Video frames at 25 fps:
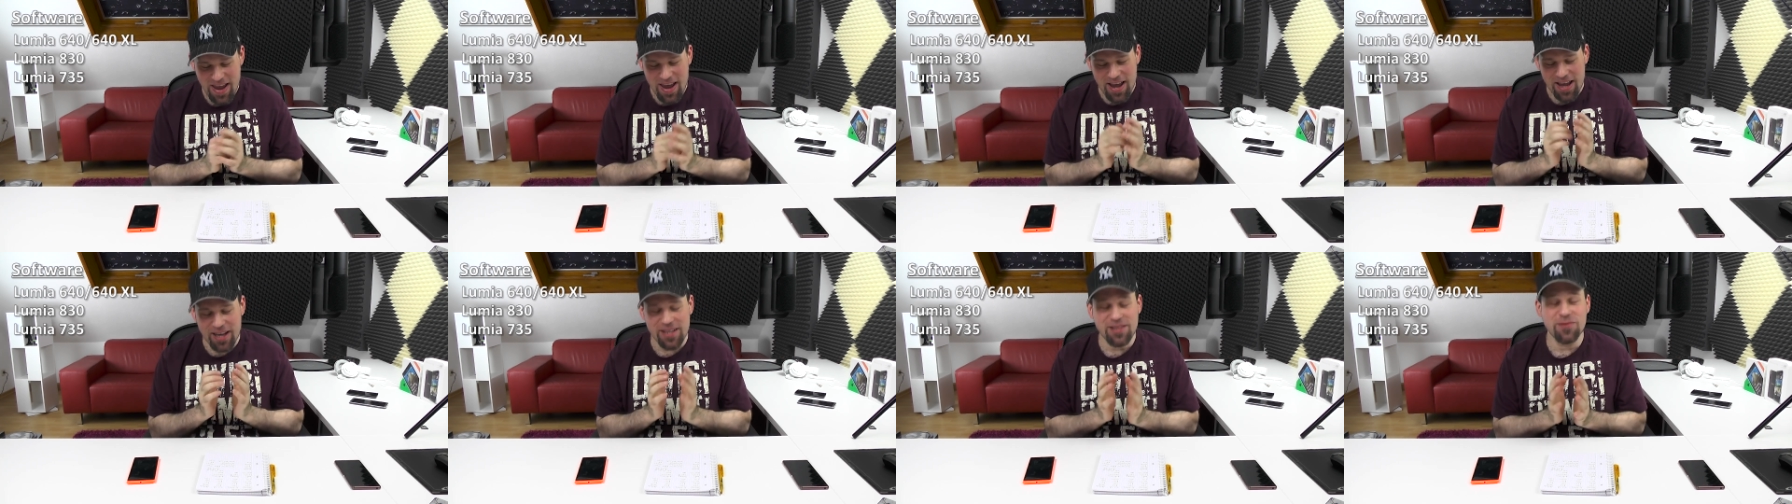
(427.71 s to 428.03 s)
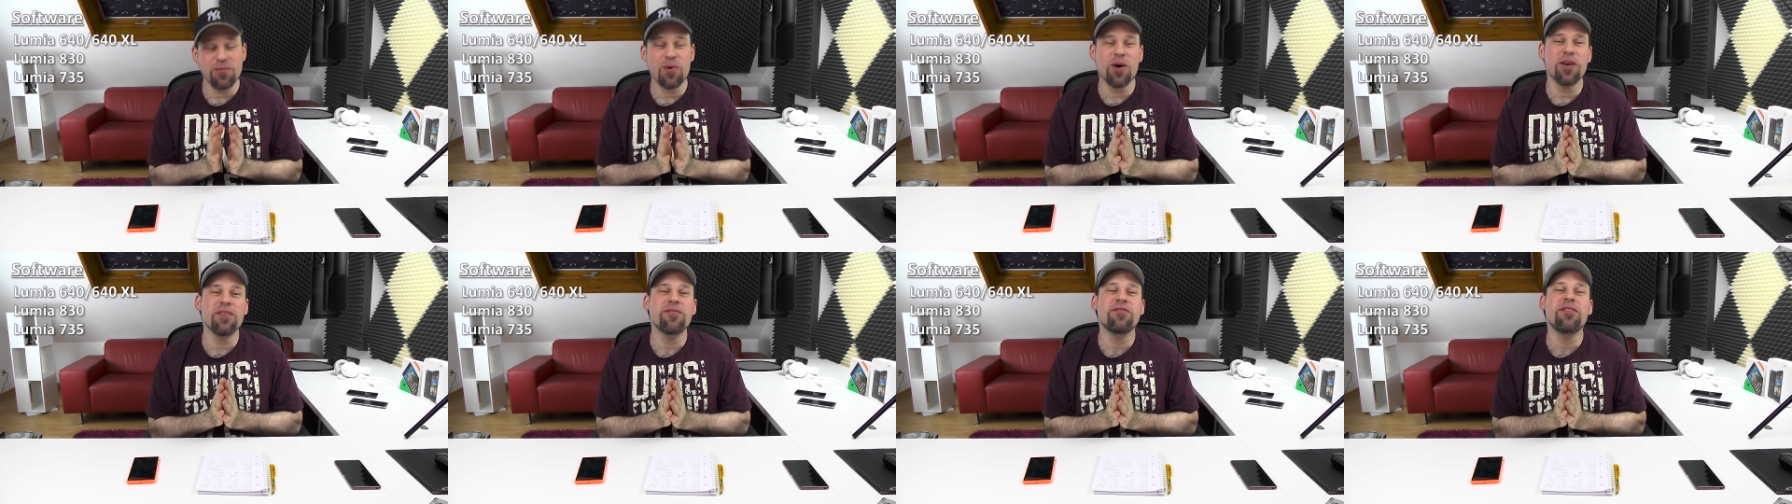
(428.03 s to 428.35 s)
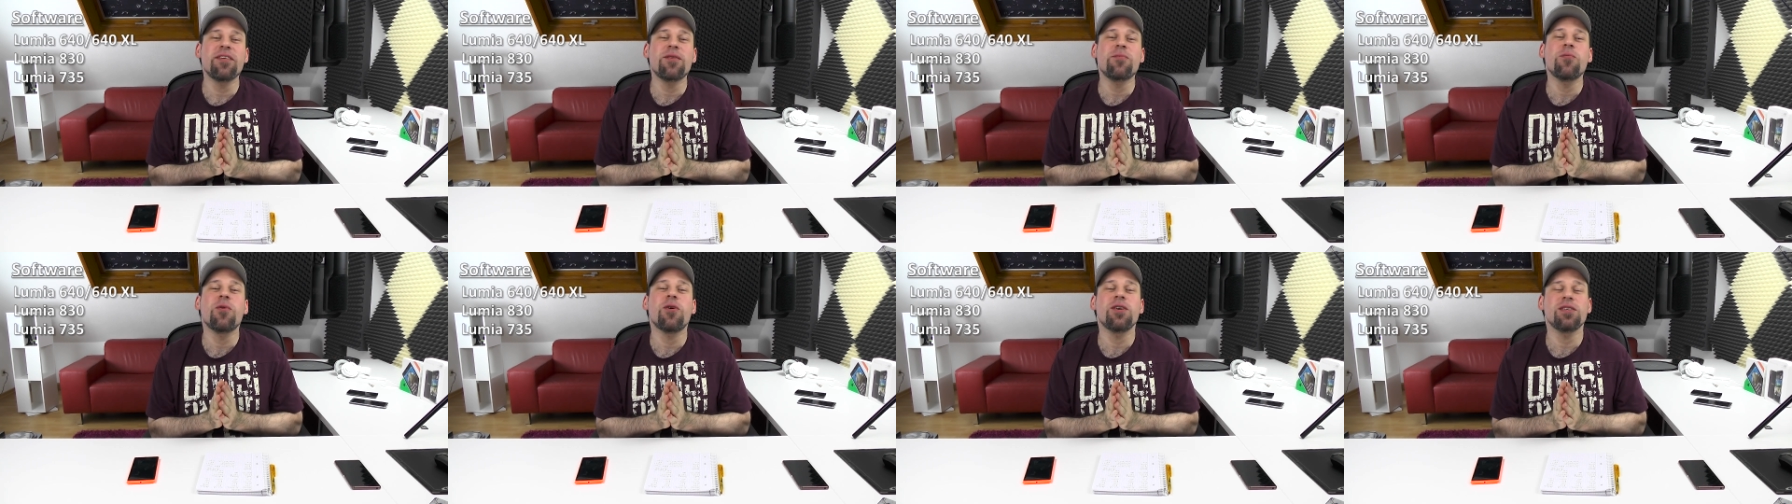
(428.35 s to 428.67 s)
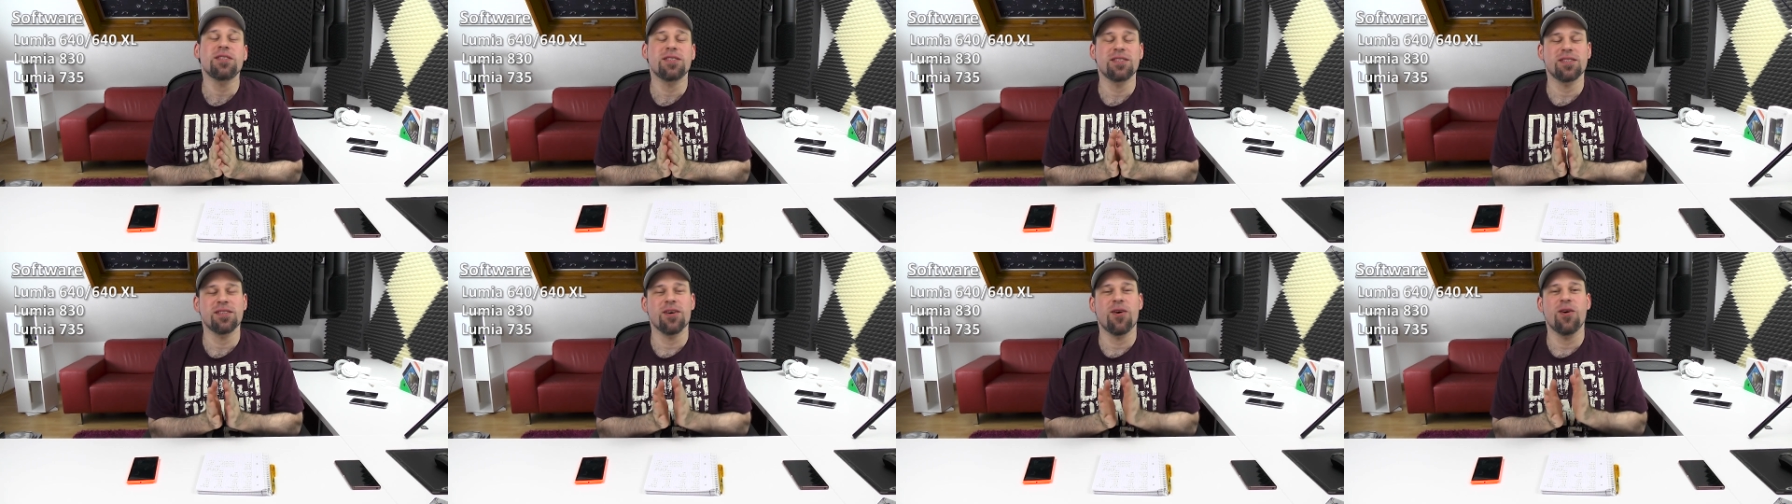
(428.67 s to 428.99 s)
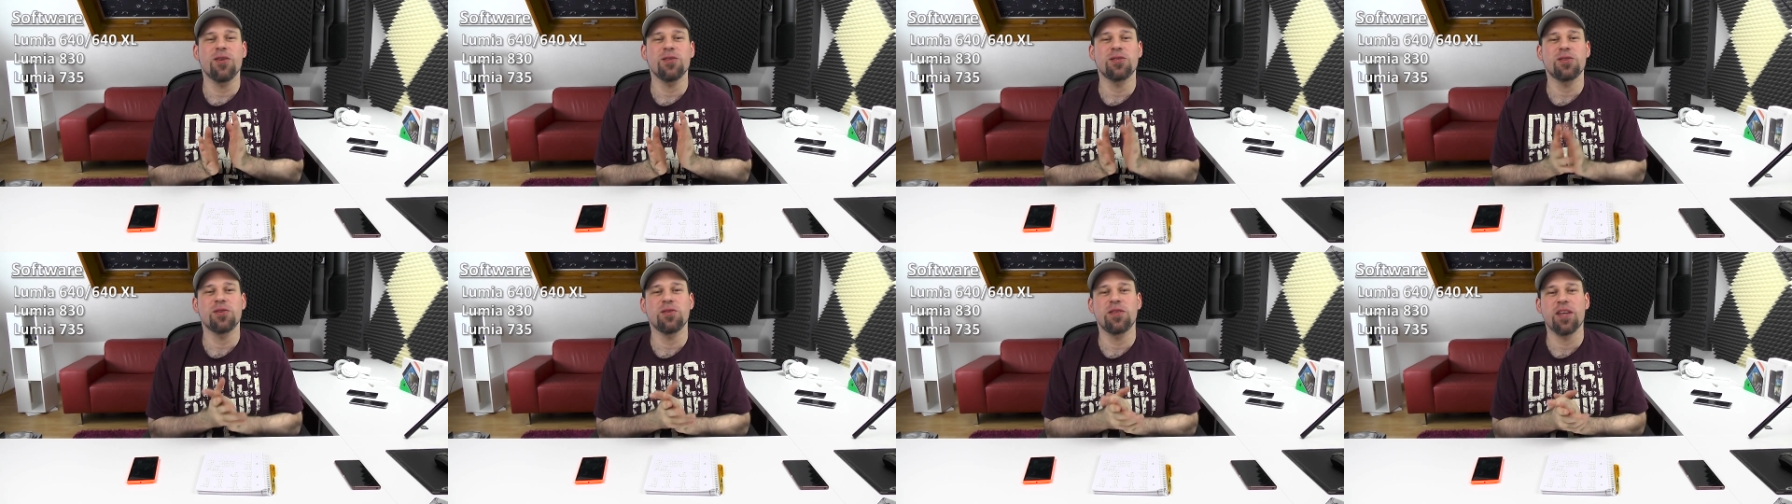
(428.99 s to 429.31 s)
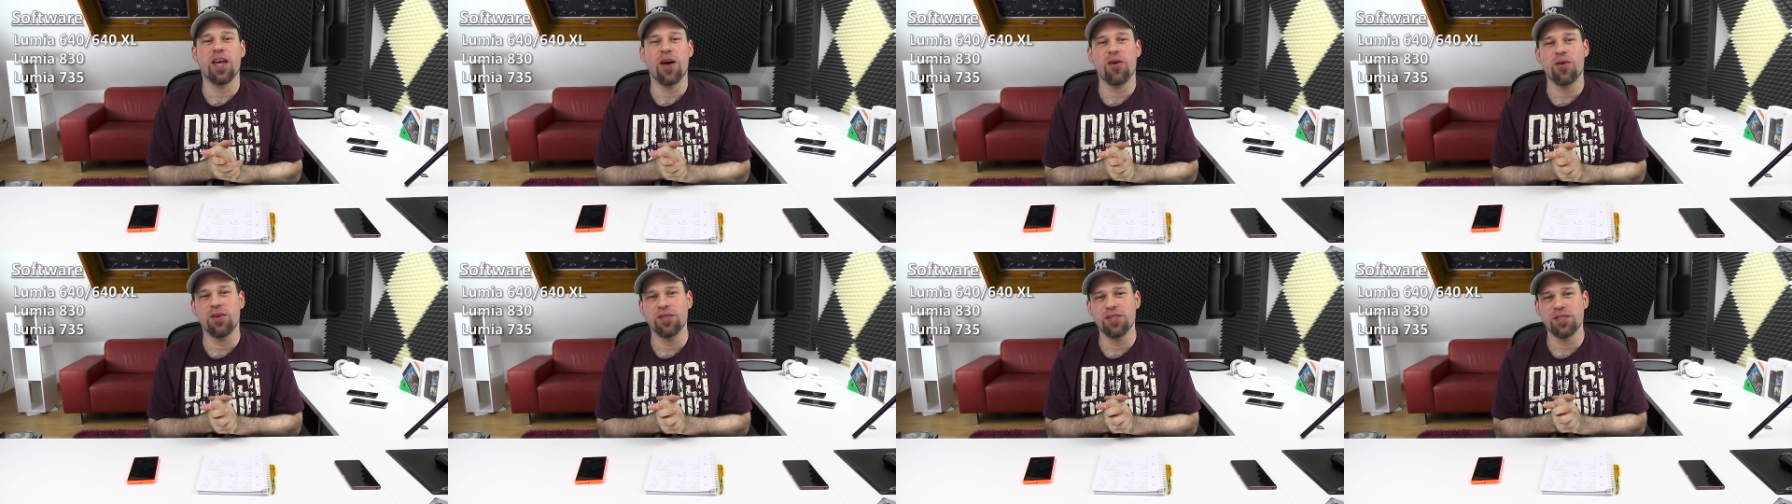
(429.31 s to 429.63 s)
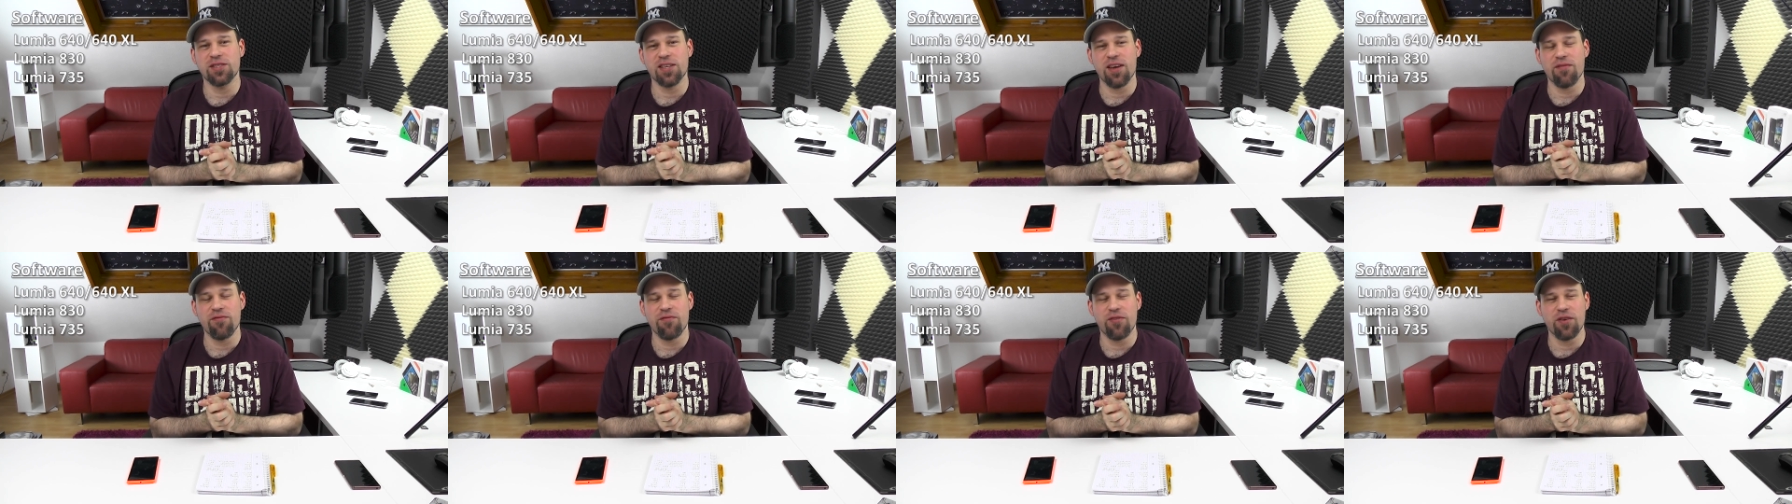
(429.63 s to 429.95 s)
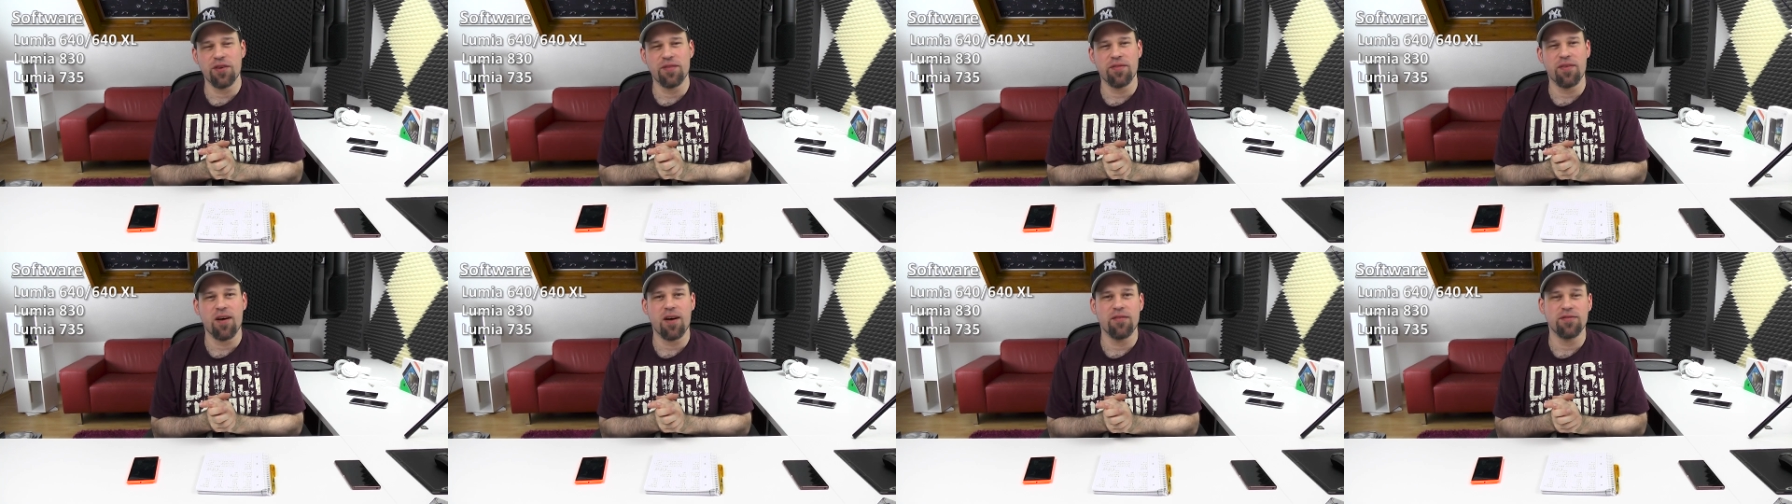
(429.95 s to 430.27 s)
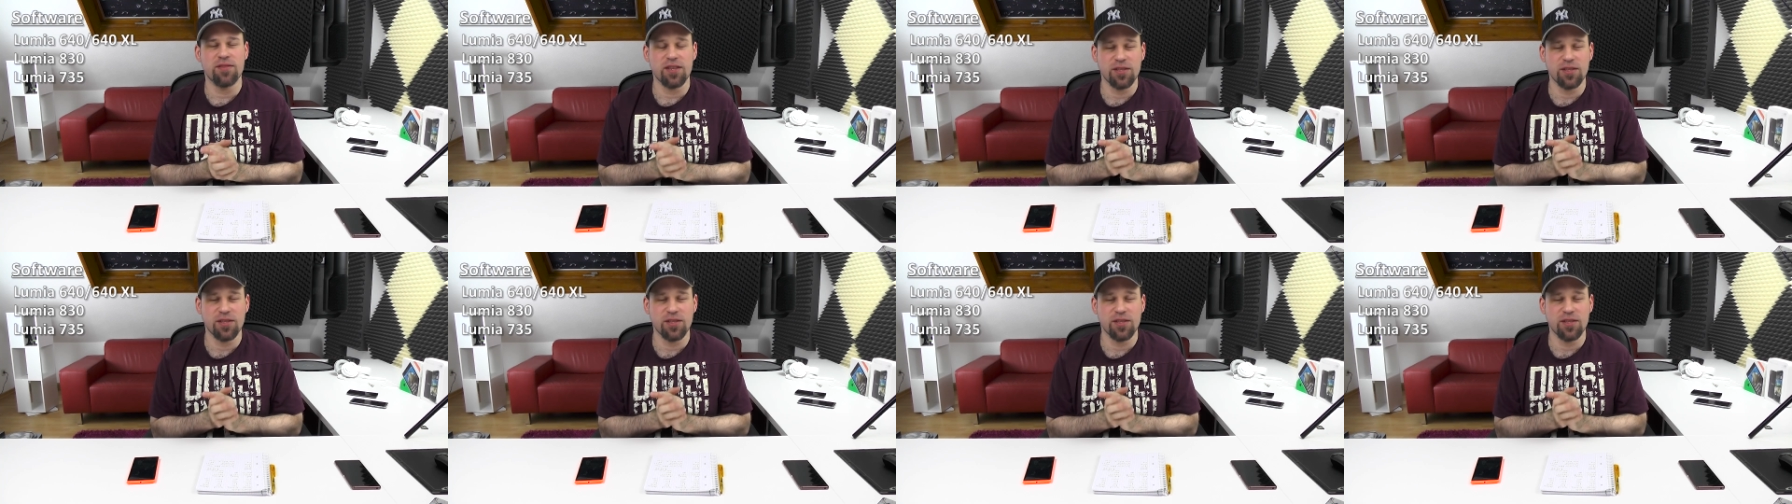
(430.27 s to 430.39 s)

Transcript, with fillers: And one thing was also there on the 735,